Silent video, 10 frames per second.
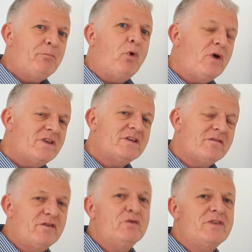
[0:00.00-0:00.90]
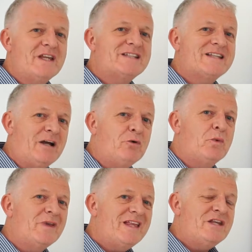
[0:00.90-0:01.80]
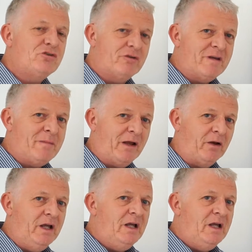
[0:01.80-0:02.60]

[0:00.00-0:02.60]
point a few things out within your email.